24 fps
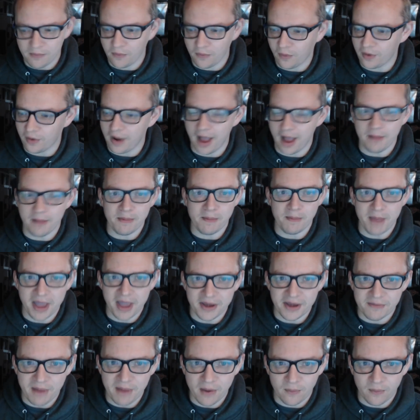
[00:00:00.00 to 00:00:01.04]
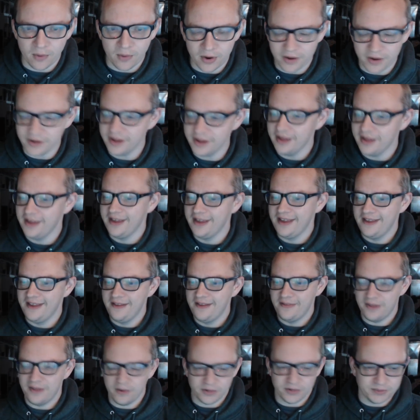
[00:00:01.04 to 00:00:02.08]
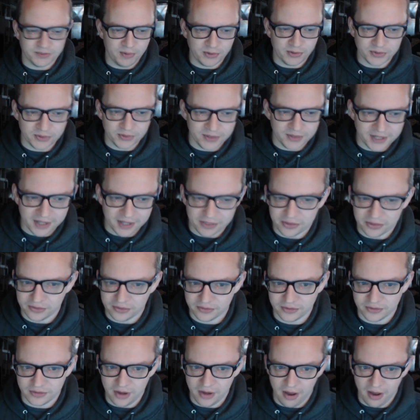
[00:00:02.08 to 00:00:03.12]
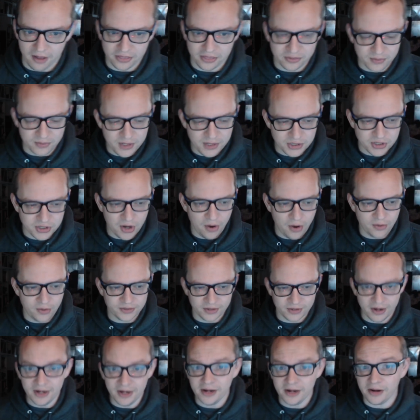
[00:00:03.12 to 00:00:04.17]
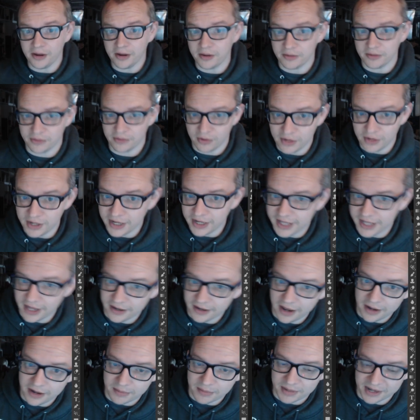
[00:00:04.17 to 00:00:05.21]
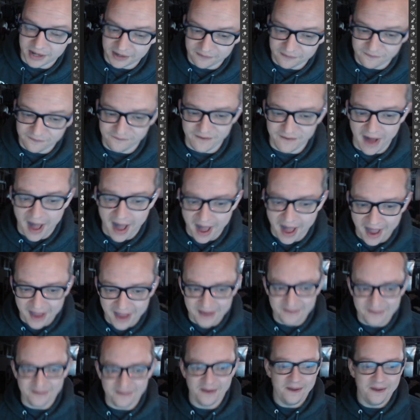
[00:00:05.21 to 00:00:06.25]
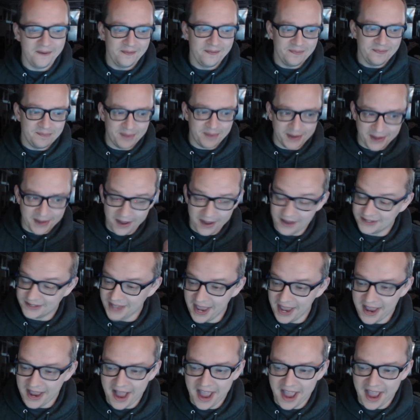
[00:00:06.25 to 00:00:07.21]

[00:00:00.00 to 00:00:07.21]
I'm a man of my word. They were supposed to only get 3 shows. They're going to end up getting 5 because, hey, I